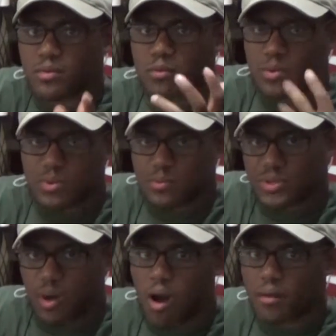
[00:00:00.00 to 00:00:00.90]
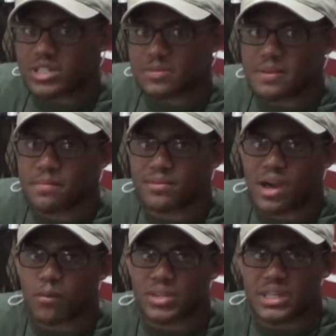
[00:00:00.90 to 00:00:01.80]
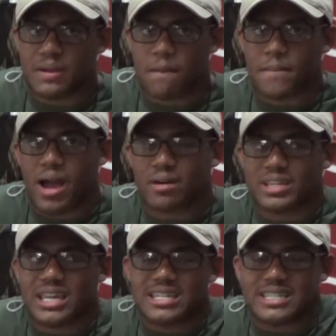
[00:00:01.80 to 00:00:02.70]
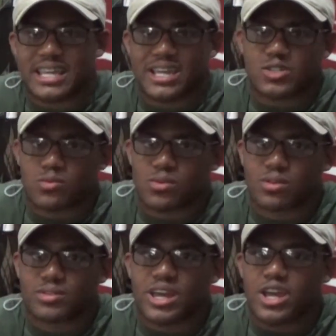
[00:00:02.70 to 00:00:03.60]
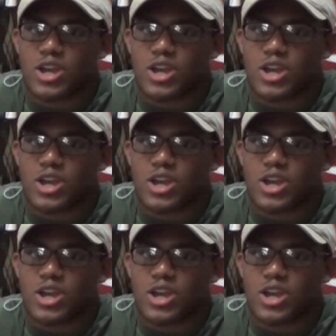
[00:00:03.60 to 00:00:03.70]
with all these people that we hear about in today's world,